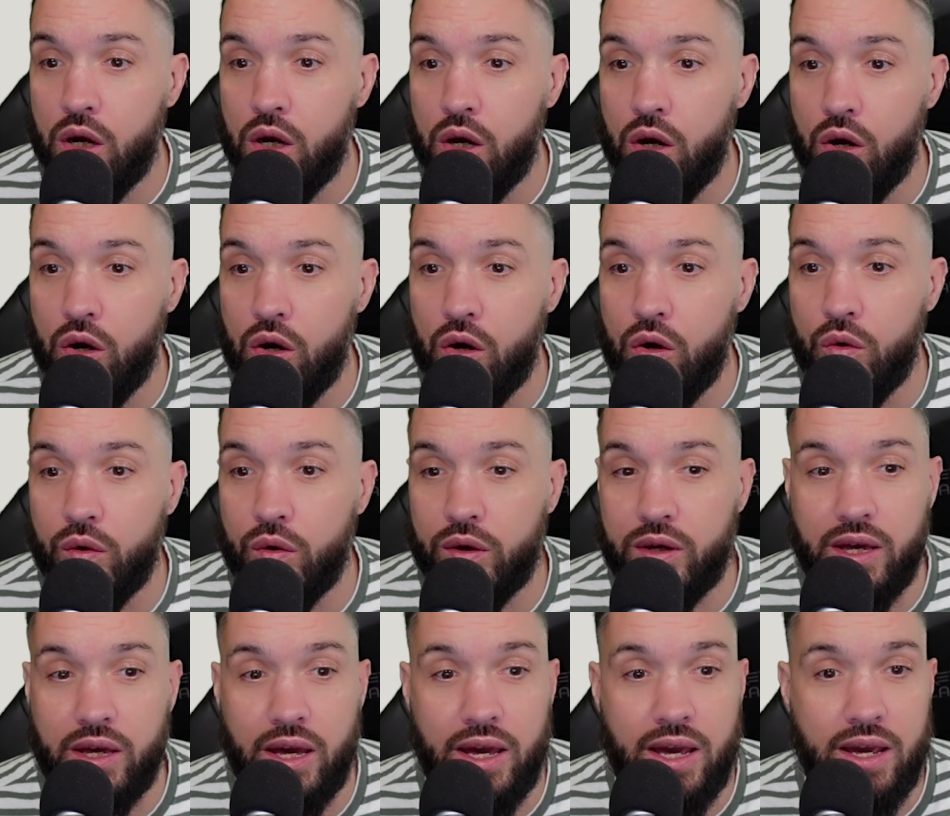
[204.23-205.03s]

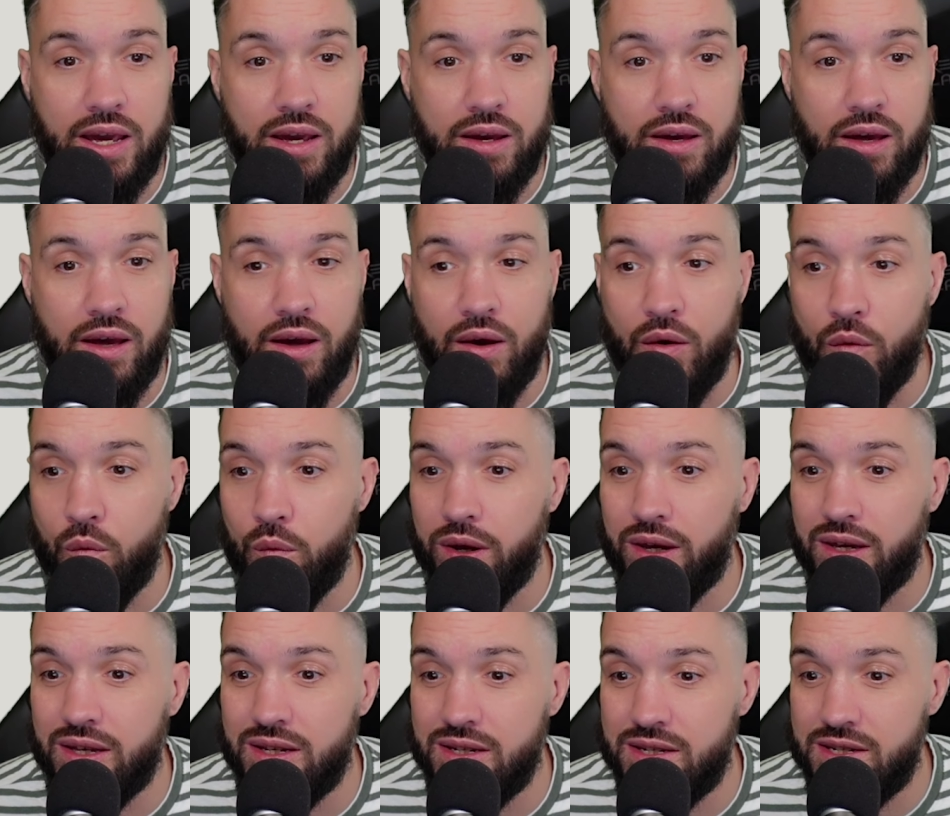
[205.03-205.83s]
Okay, we can
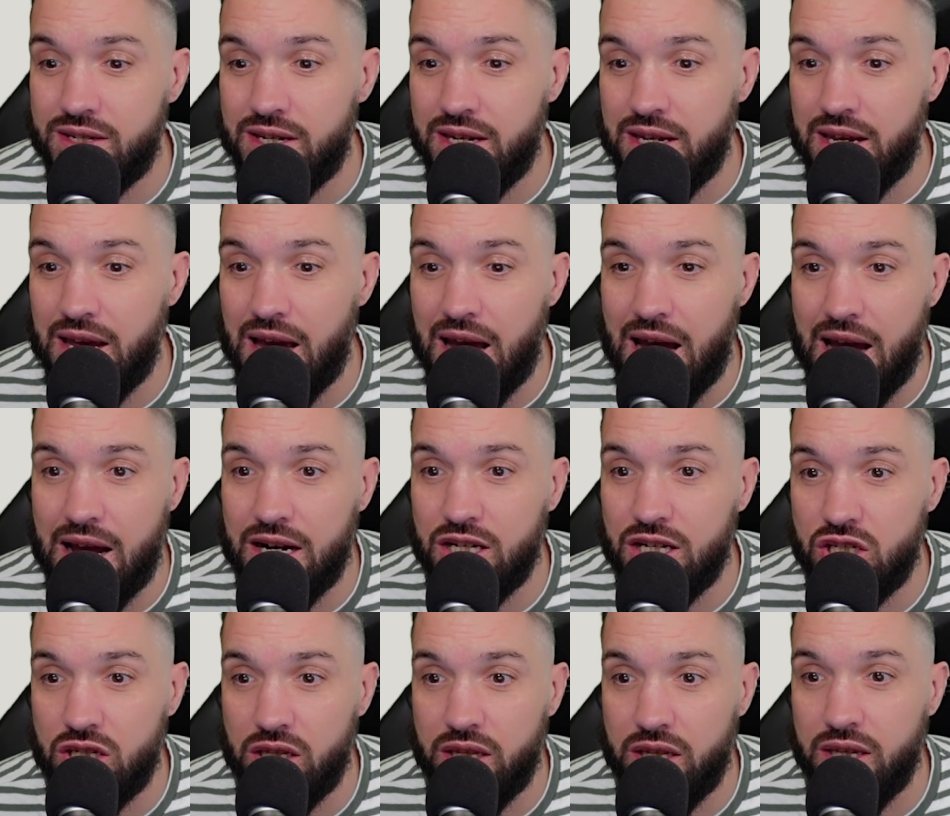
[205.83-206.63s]
see
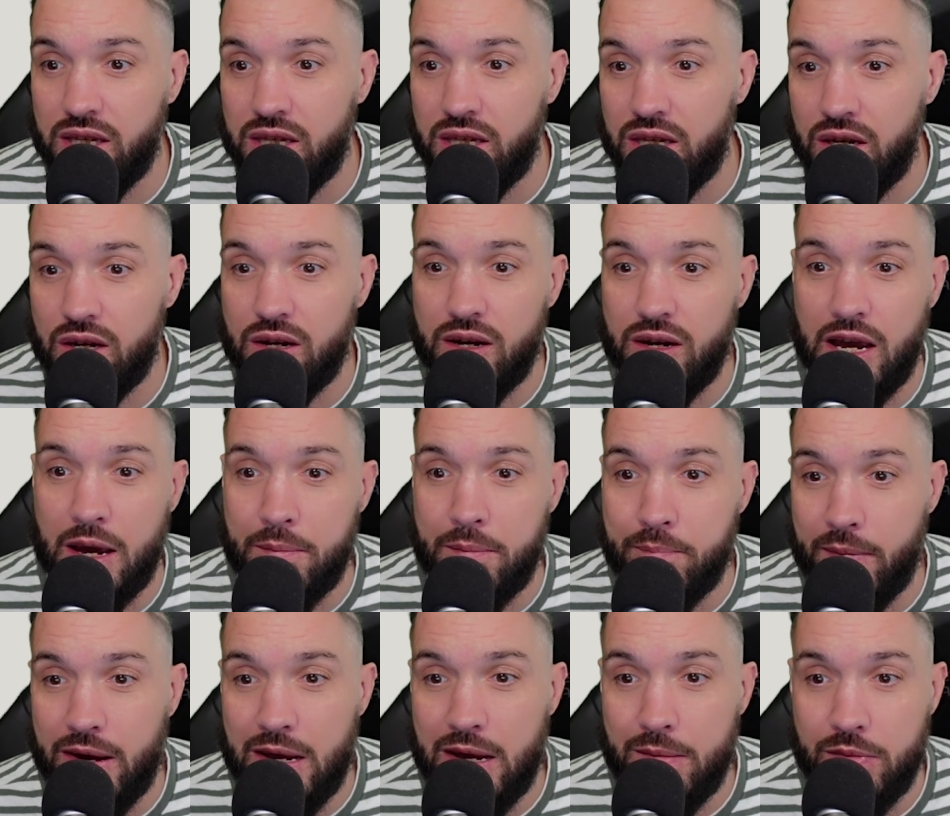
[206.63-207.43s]
actually here, it
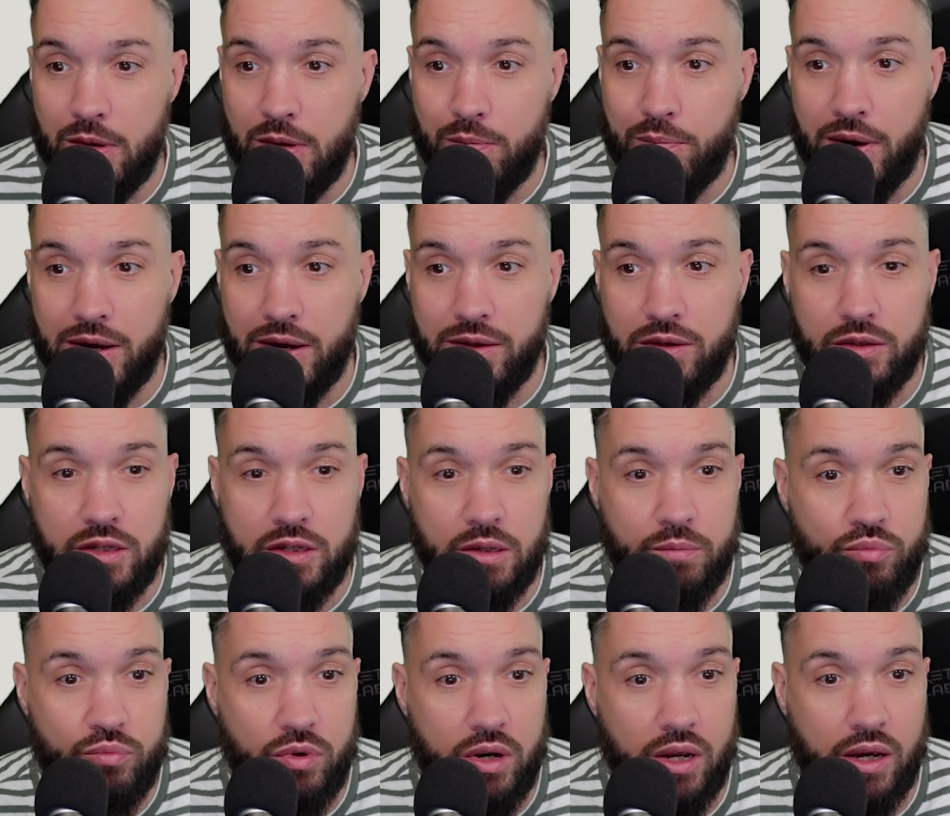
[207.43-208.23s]
might be better to
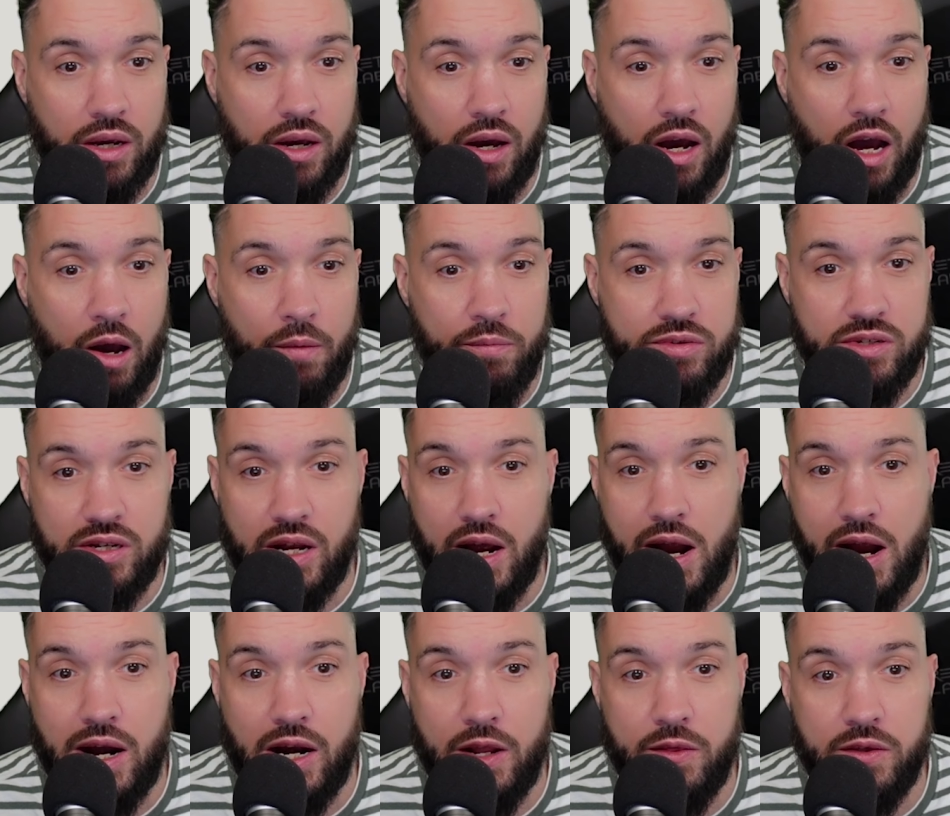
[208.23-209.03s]
break it up. Certainly
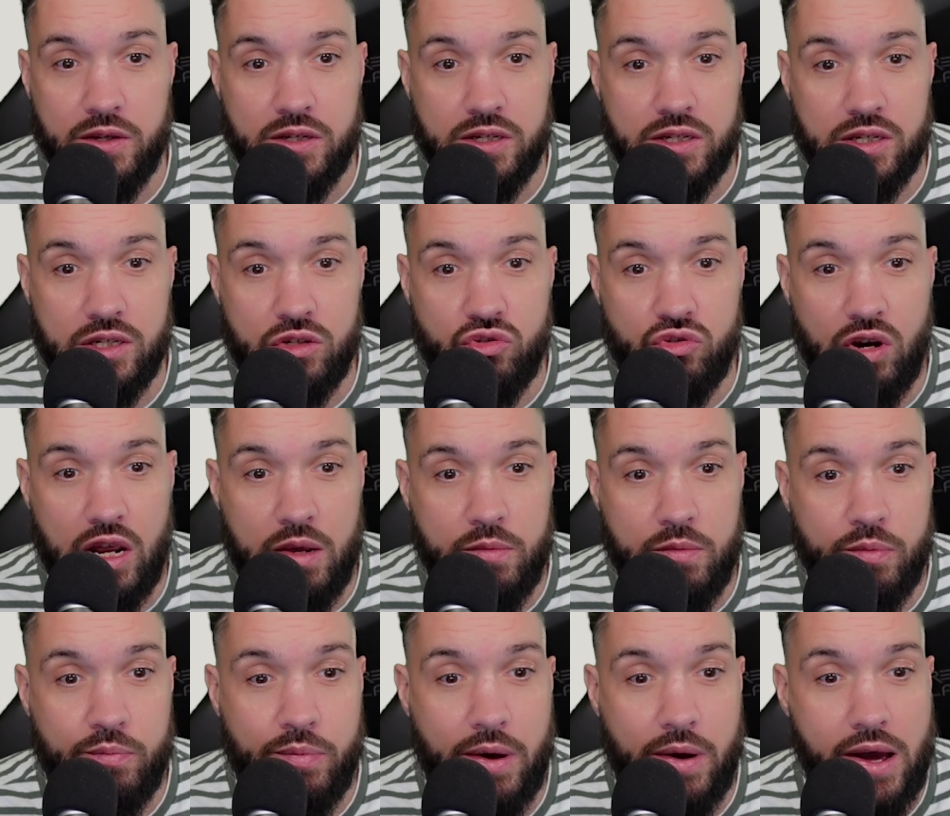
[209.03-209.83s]
the stripe
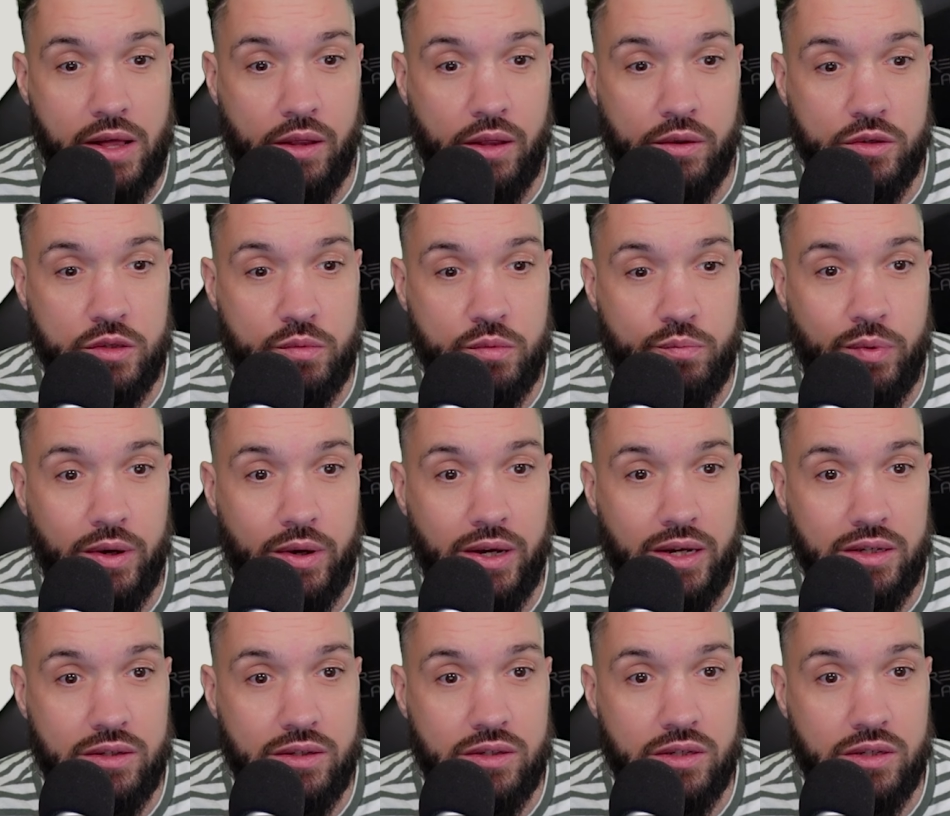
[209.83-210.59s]
balance bit.